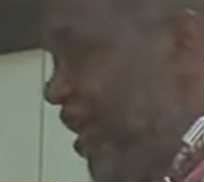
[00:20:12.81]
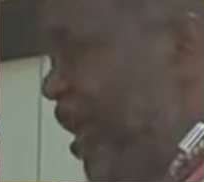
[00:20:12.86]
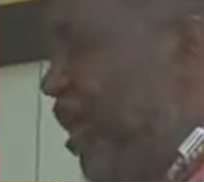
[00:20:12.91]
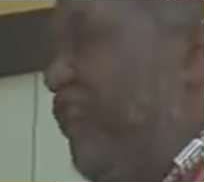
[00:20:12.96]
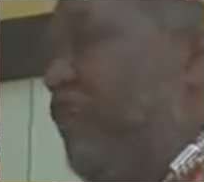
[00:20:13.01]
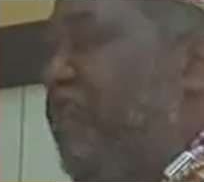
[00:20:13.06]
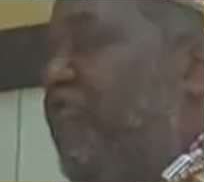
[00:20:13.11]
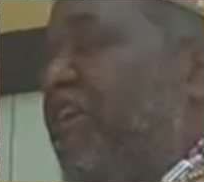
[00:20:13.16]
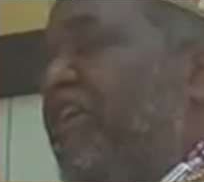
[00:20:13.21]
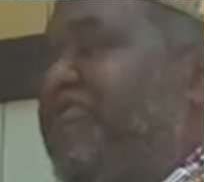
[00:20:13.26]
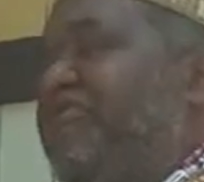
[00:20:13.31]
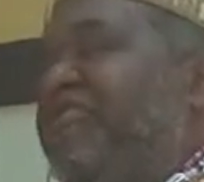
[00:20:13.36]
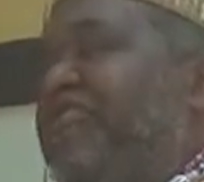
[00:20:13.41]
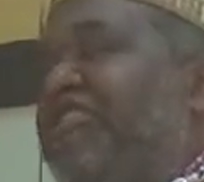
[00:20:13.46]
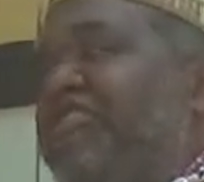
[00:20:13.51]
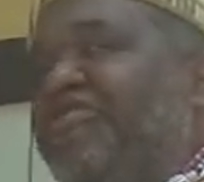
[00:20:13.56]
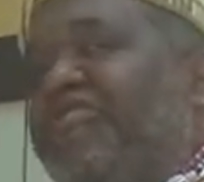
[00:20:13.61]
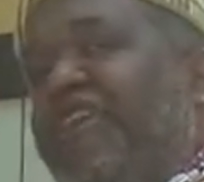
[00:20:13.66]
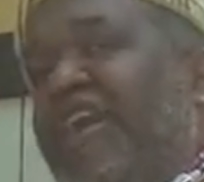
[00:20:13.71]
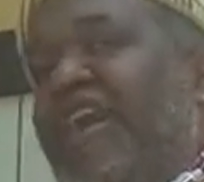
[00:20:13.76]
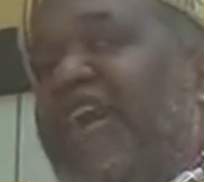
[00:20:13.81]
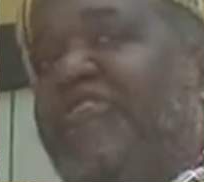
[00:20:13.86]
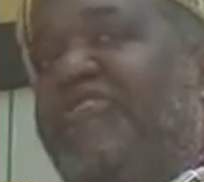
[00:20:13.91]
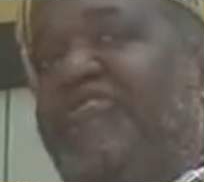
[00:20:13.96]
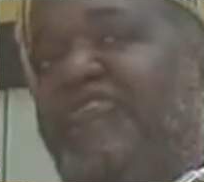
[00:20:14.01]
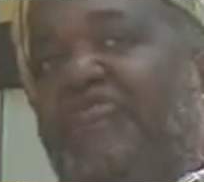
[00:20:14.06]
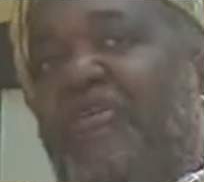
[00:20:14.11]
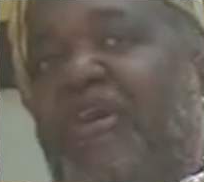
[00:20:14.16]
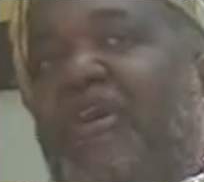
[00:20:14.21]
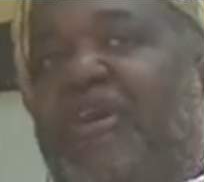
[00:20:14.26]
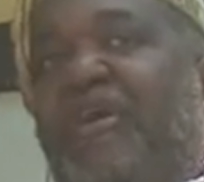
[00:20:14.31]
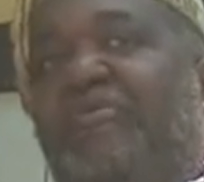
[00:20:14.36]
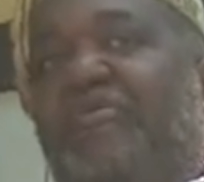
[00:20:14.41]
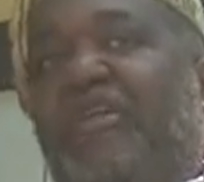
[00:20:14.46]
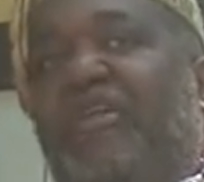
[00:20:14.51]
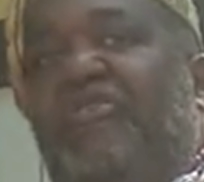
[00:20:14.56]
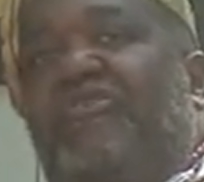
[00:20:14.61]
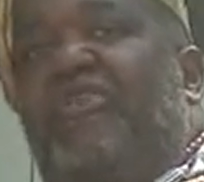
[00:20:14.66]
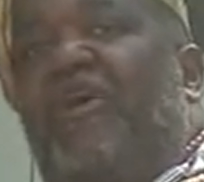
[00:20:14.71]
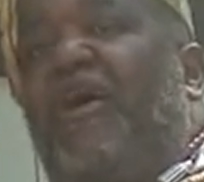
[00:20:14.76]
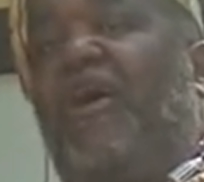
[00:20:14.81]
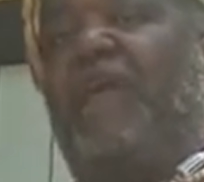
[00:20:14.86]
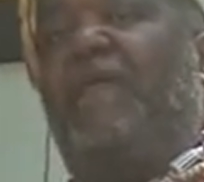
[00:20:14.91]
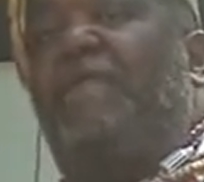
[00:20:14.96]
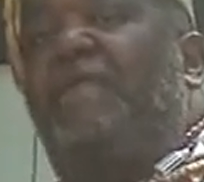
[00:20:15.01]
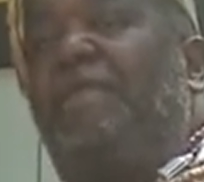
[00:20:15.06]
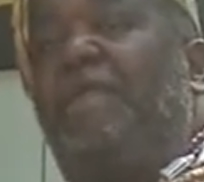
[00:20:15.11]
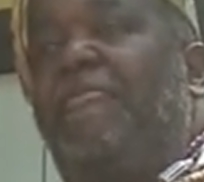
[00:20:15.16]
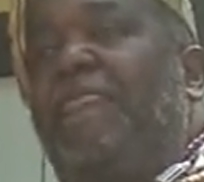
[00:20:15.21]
of what she said struck him in his heart.